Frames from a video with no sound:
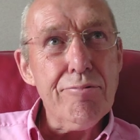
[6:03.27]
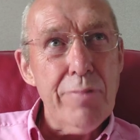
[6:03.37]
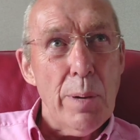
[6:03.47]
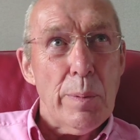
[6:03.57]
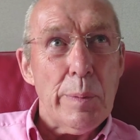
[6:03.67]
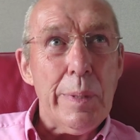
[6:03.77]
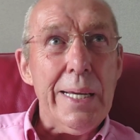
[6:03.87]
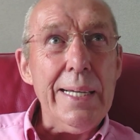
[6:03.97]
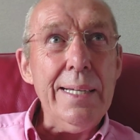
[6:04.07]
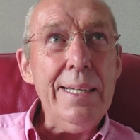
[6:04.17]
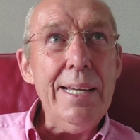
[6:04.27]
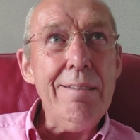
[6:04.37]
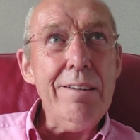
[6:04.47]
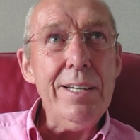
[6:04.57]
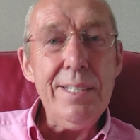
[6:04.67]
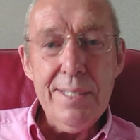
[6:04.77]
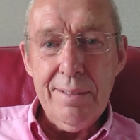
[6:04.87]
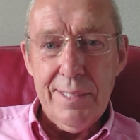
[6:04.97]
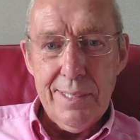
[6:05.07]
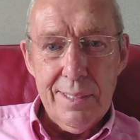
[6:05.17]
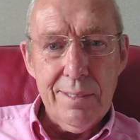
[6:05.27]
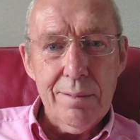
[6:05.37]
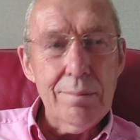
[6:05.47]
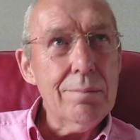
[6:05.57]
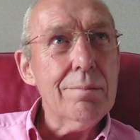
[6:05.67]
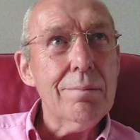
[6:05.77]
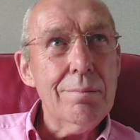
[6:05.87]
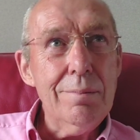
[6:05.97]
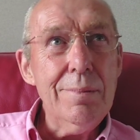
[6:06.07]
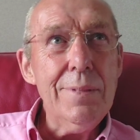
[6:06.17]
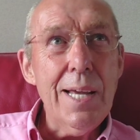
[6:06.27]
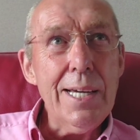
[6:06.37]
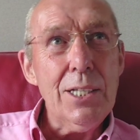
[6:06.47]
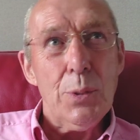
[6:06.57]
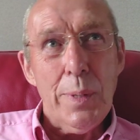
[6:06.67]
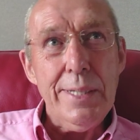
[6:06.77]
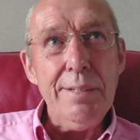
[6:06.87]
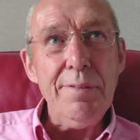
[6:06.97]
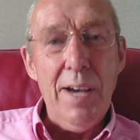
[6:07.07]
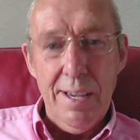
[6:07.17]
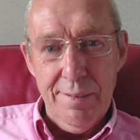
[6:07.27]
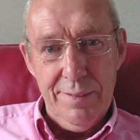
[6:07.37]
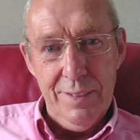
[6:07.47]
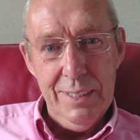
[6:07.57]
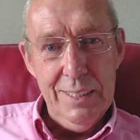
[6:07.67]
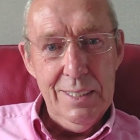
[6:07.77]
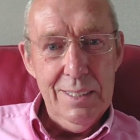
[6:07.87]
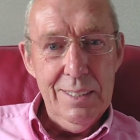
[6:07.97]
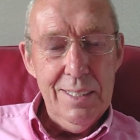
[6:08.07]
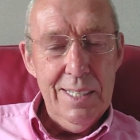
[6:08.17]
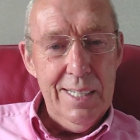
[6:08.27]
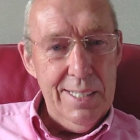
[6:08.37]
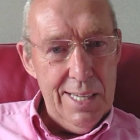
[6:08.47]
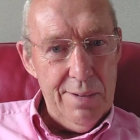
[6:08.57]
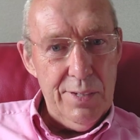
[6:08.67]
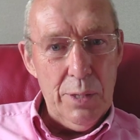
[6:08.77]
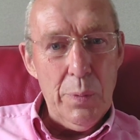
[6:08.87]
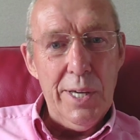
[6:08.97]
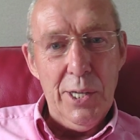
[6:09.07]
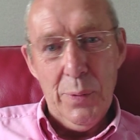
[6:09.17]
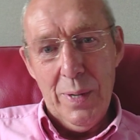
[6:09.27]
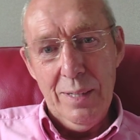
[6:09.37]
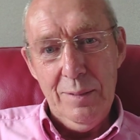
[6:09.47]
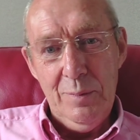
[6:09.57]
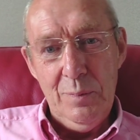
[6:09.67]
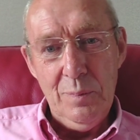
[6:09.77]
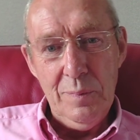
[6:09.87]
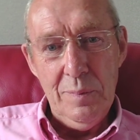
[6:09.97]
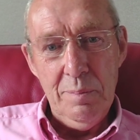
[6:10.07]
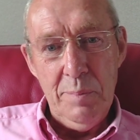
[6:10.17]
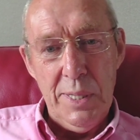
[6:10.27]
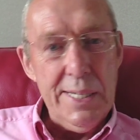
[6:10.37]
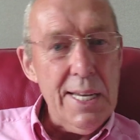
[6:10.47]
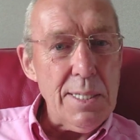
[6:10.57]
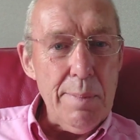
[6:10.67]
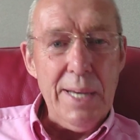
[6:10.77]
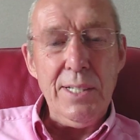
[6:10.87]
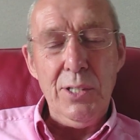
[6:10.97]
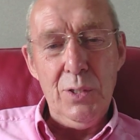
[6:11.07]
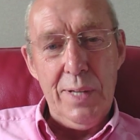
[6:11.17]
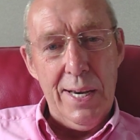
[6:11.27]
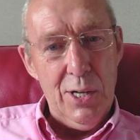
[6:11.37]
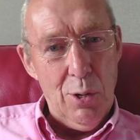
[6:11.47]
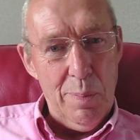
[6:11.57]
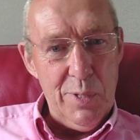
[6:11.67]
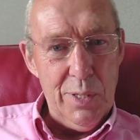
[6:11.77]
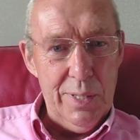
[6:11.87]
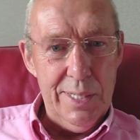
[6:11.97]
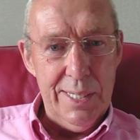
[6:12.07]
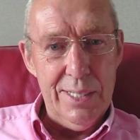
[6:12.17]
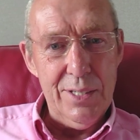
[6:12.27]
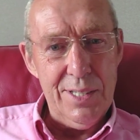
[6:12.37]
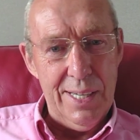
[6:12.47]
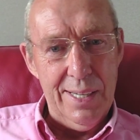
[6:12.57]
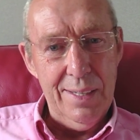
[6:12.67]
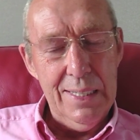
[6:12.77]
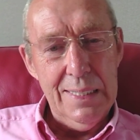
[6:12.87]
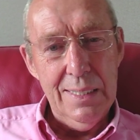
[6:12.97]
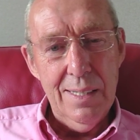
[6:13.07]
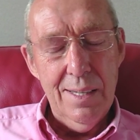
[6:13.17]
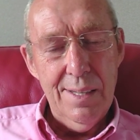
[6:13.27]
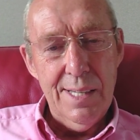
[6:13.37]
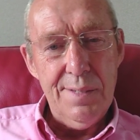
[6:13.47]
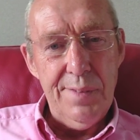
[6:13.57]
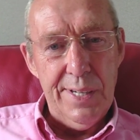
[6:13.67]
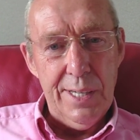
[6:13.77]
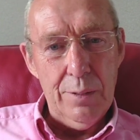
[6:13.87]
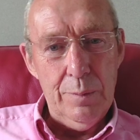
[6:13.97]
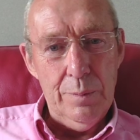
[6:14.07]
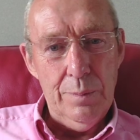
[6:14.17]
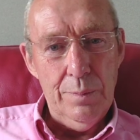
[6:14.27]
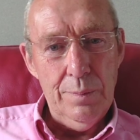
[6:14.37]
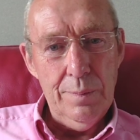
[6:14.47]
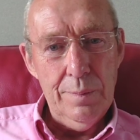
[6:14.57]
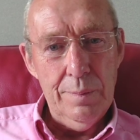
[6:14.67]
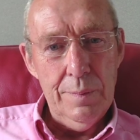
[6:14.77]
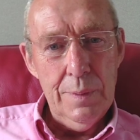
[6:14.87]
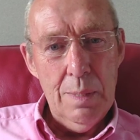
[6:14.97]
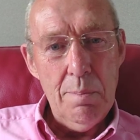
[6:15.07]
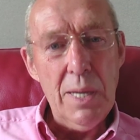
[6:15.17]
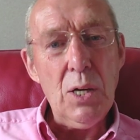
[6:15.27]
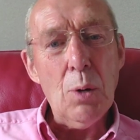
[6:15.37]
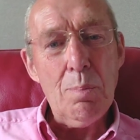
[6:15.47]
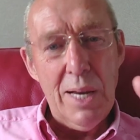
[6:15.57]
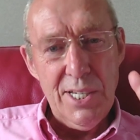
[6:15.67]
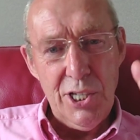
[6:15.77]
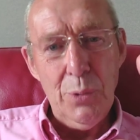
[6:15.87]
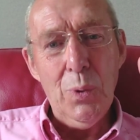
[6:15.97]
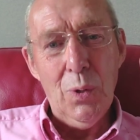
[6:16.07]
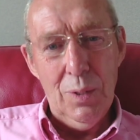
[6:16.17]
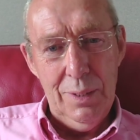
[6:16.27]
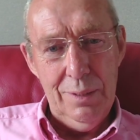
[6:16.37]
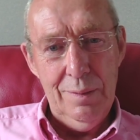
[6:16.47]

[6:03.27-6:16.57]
probably nearer 9:25 in the evening where you are. But it doesn't matter, you'll get an opportunity to see this video. May God bless you all.